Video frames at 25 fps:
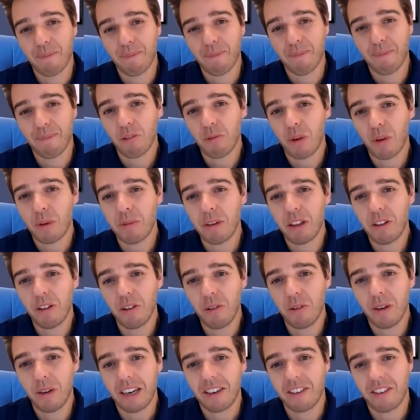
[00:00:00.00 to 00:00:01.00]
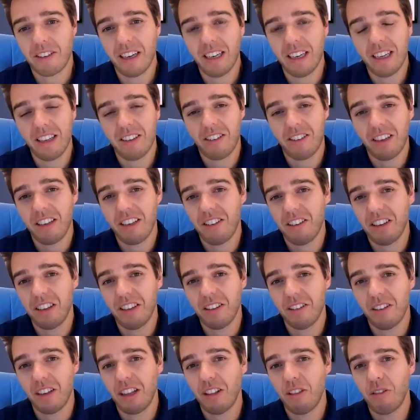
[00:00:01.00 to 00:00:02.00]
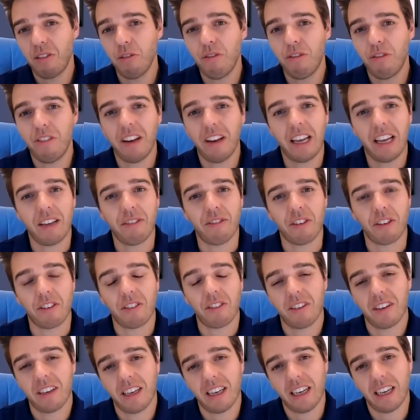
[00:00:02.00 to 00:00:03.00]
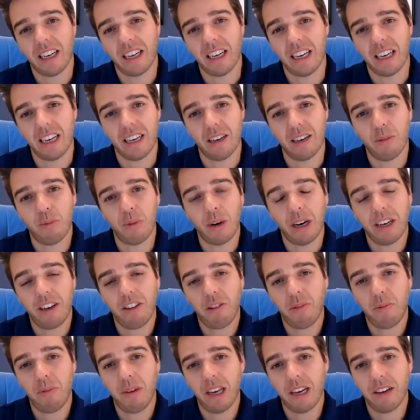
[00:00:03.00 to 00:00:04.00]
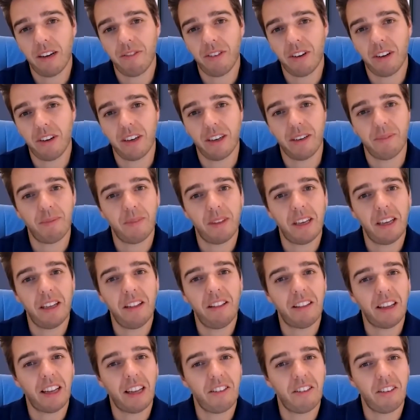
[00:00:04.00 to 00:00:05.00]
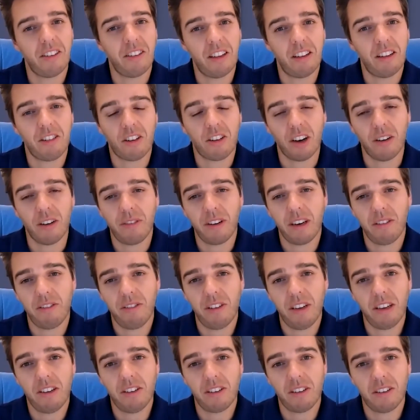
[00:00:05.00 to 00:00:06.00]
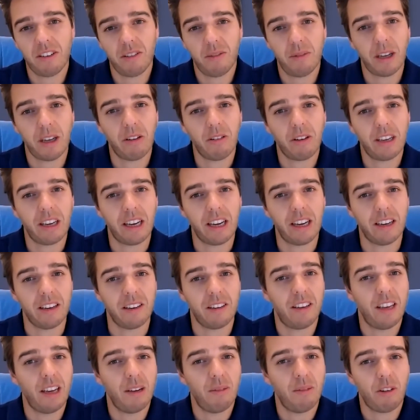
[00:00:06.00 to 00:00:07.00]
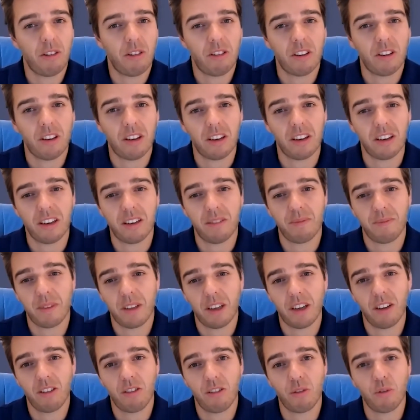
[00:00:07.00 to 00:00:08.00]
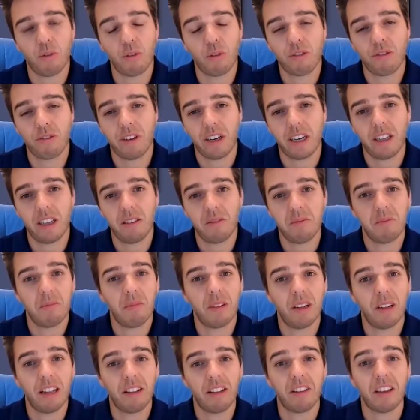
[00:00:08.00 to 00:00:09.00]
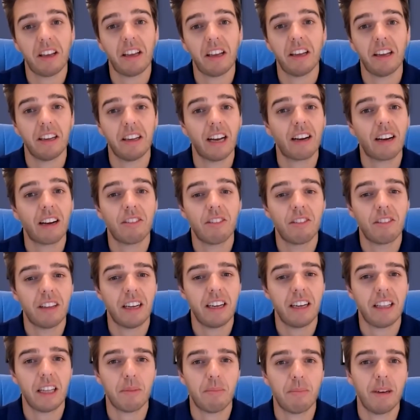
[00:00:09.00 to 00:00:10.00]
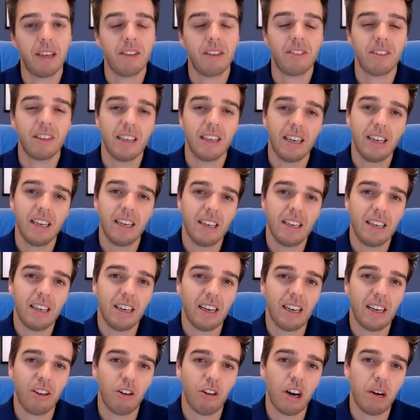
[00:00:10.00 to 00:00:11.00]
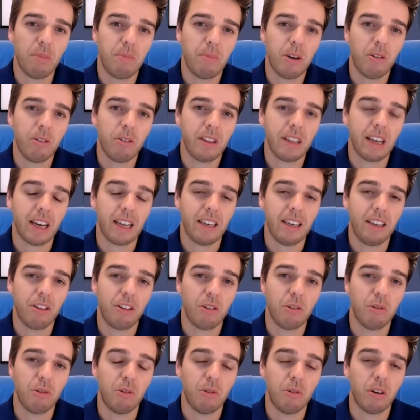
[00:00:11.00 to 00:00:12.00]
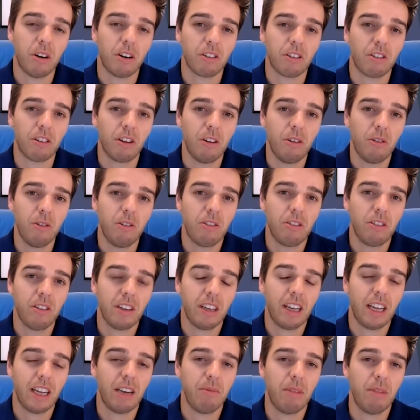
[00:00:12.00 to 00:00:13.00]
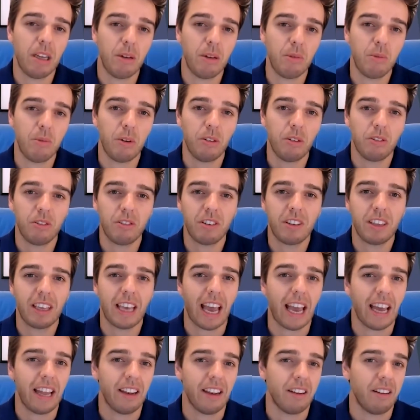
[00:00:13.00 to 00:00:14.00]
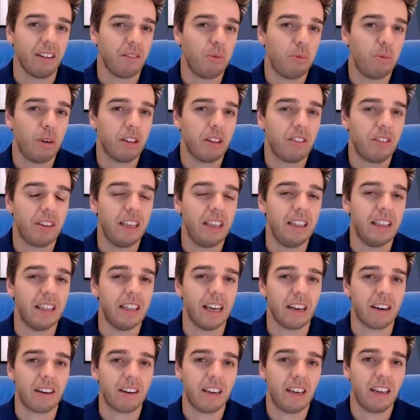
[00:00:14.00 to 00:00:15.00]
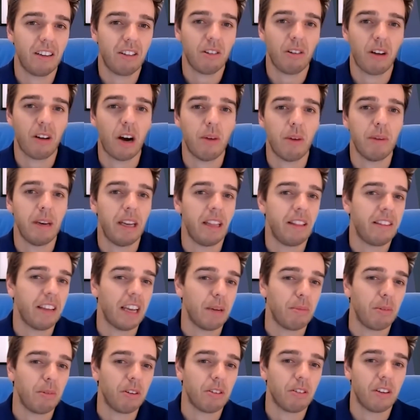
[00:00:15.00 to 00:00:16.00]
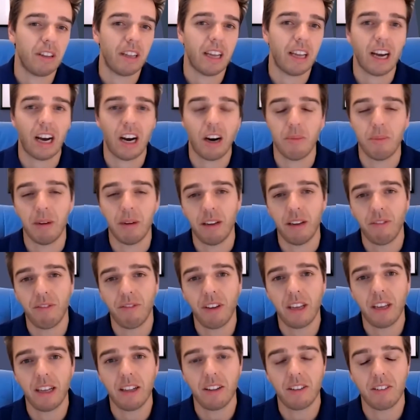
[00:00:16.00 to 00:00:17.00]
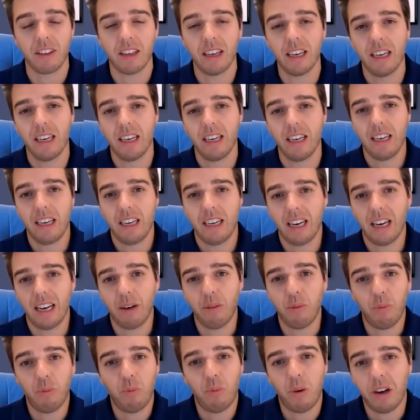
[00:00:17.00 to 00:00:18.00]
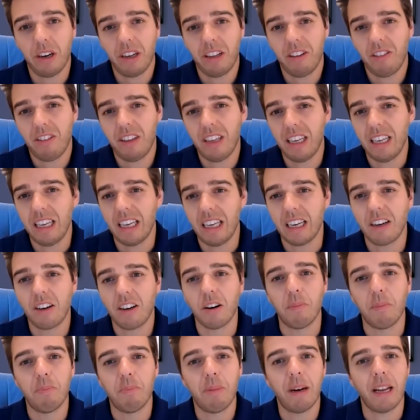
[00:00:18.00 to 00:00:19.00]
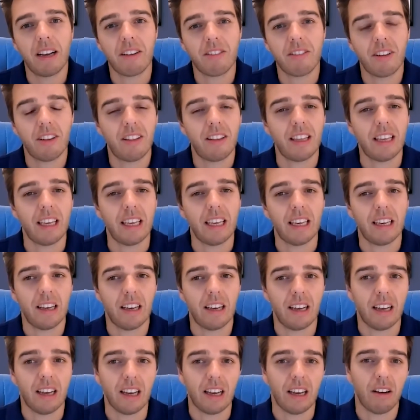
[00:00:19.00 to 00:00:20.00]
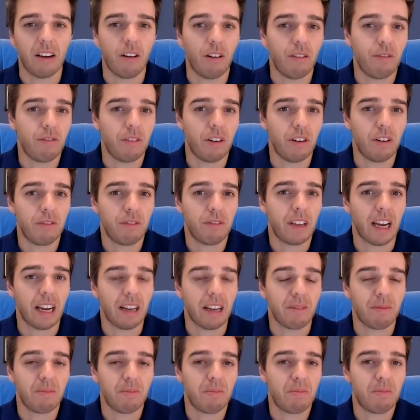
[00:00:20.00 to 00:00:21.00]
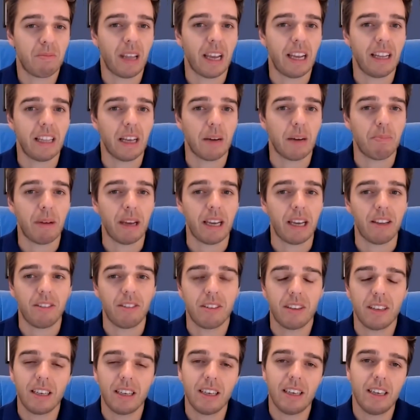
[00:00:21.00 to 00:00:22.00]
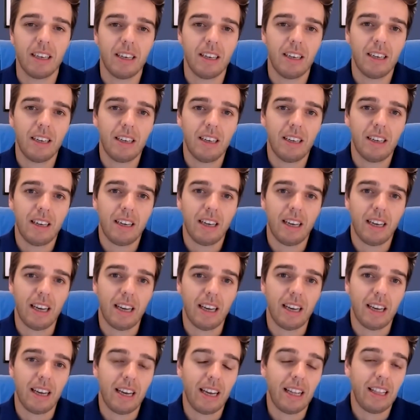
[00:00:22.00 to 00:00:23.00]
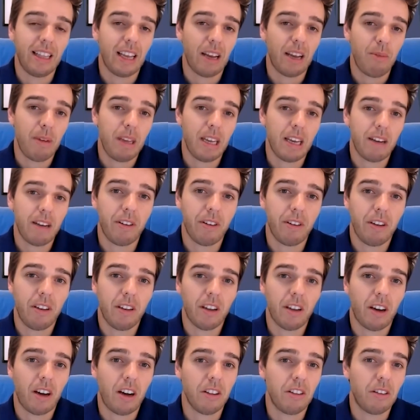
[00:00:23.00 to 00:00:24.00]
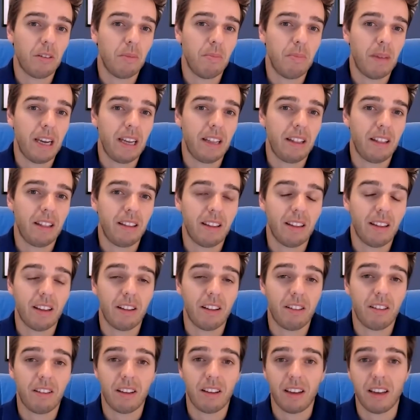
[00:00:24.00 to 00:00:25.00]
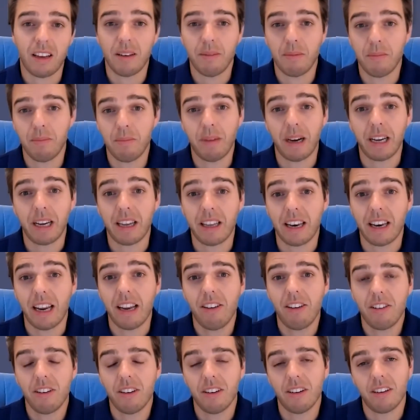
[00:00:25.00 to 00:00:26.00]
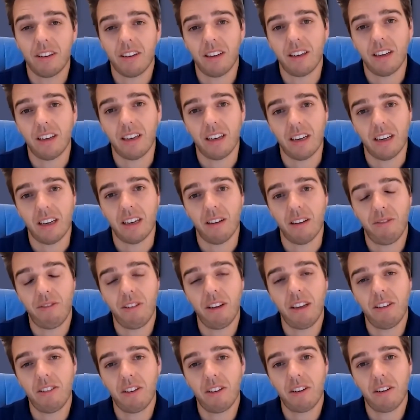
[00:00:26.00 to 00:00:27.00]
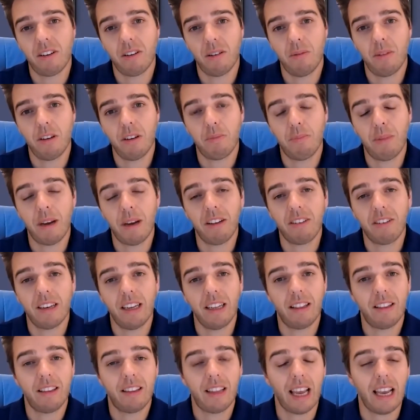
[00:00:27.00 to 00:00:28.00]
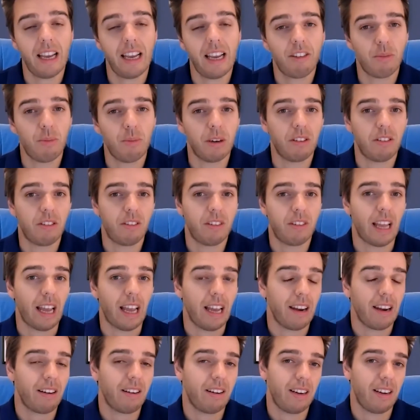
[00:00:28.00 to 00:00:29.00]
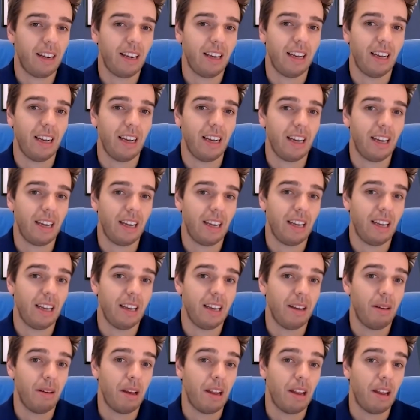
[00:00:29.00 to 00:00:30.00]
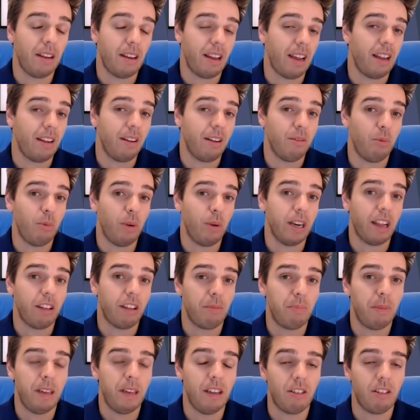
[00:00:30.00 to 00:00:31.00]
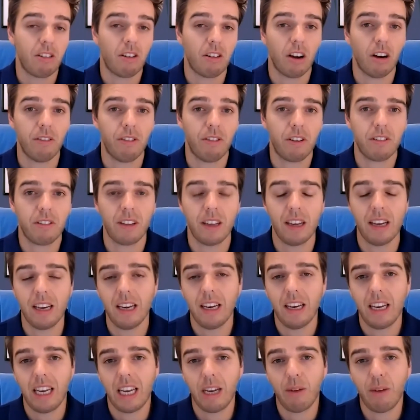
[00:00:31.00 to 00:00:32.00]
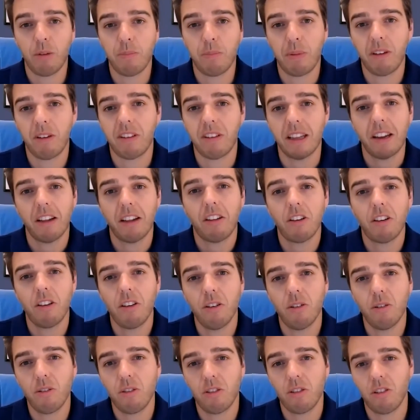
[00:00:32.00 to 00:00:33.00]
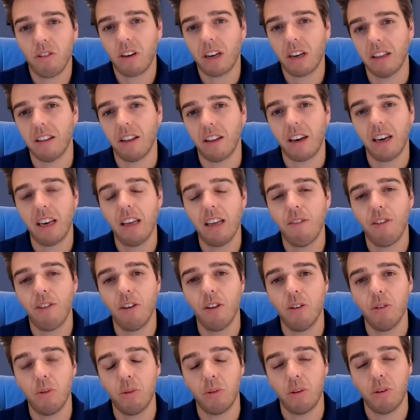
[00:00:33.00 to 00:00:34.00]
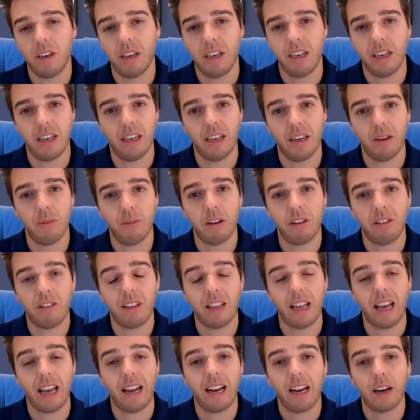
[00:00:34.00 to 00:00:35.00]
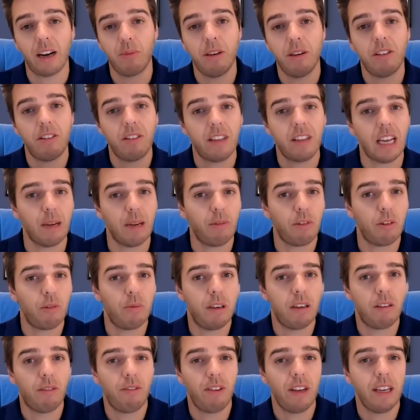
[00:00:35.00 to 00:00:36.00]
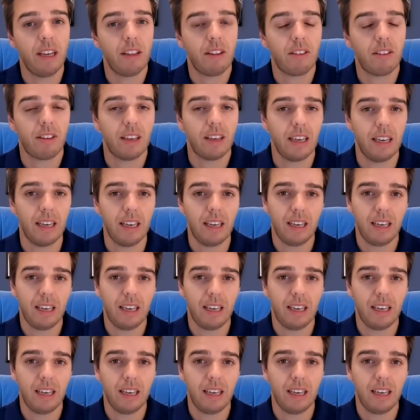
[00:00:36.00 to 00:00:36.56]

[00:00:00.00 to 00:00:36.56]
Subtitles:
So what we do actually is in two flavors. One is we have an intelligent discovery feature where you can give us a source file, let's say an Access database. You upload that into our solution and we will scan what's in there. So how many tables are there, how many fields, what is the complexity of that database. And then we an automated migration feature, which basically takes what's there and what has been discovered. It will present it to you so you can review what's there, like which tables, which fields.